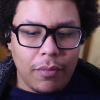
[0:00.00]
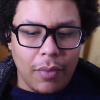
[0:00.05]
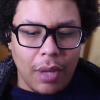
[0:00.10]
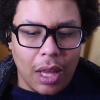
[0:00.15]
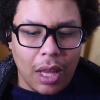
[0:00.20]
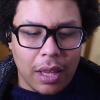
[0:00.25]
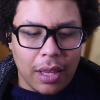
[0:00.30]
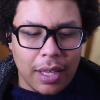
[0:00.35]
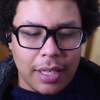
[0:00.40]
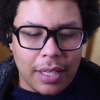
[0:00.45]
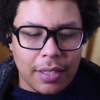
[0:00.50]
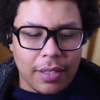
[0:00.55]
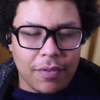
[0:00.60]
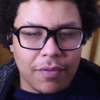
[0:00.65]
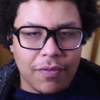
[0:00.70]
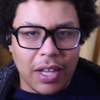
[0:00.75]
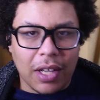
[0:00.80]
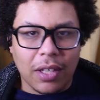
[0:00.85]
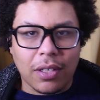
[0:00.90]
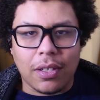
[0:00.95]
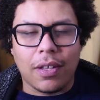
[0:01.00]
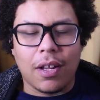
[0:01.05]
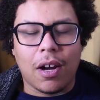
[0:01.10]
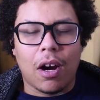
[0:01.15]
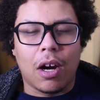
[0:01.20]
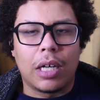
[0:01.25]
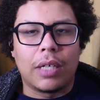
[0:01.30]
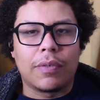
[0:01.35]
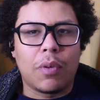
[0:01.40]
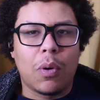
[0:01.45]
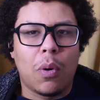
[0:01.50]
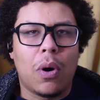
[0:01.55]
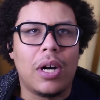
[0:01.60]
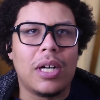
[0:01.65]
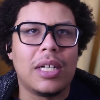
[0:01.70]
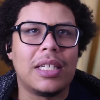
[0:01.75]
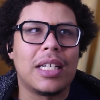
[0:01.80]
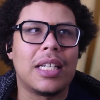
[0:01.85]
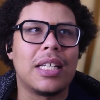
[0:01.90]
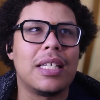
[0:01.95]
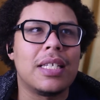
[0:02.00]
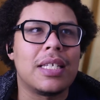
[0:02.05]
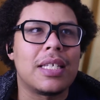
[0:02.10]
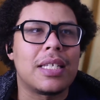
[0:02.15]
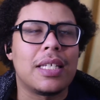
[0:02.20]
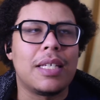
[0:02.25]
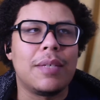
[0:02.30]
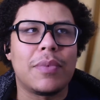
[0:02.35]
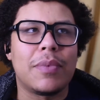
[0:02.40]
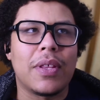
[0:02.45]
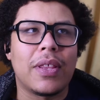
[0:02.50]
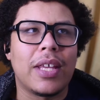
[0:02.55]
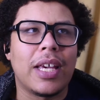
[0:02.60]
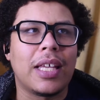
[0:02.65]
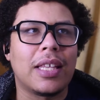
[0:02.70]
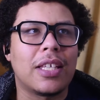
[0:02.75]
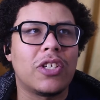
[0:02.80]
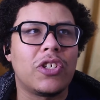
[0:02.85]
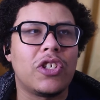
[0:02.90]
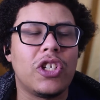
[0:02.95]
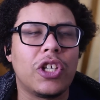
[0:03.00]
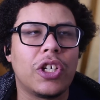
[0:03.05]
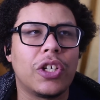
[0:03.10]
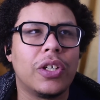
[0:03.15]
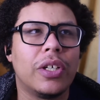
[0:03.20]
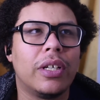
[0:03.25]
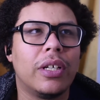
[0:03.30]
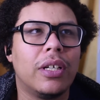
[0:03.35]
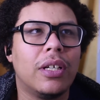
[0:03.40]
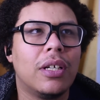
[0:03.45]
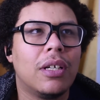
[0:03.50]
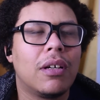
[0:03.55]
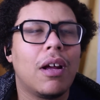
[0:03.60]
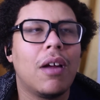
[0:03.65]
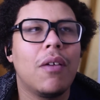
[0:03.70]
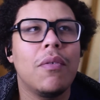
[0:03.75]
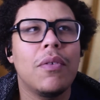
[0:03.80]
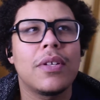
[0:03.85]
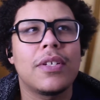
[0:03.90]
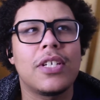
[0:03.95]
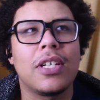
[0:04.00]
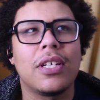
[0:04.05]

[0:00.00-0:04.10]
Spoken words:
it felt that R.F. Kuang didn't seem to think that she could, she